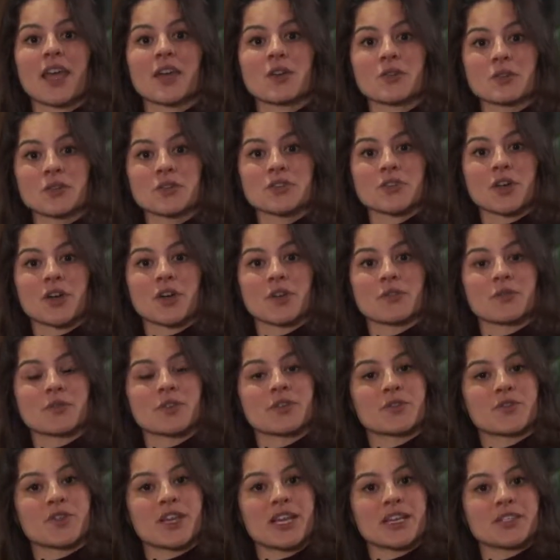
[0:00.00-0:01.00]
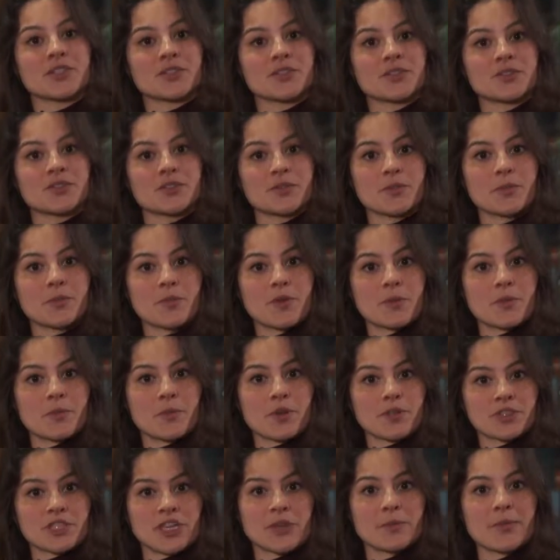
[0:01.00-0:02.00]
And also with relation to
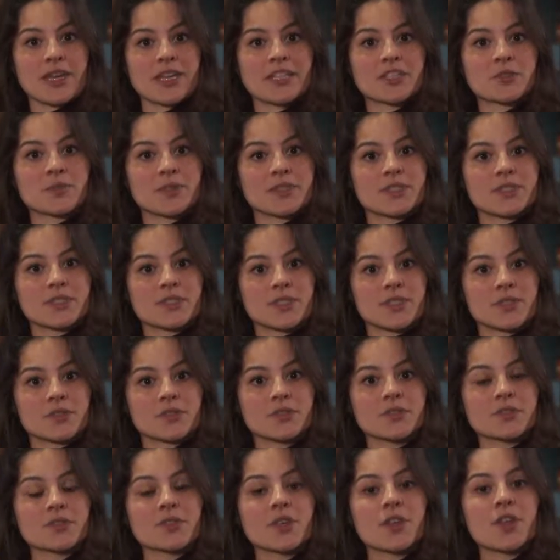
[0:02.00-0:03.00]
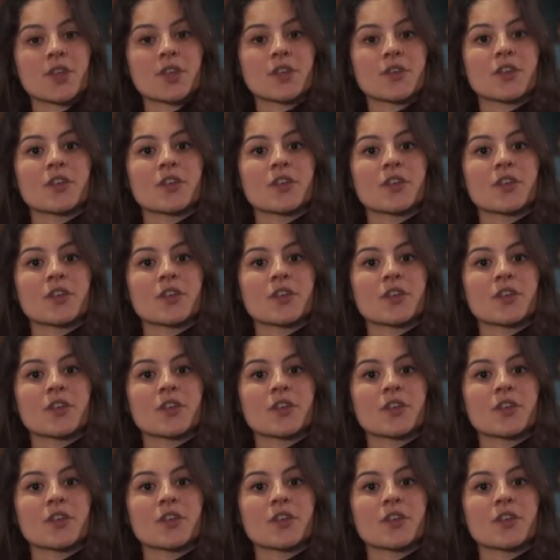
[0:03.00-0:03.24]
project management skills,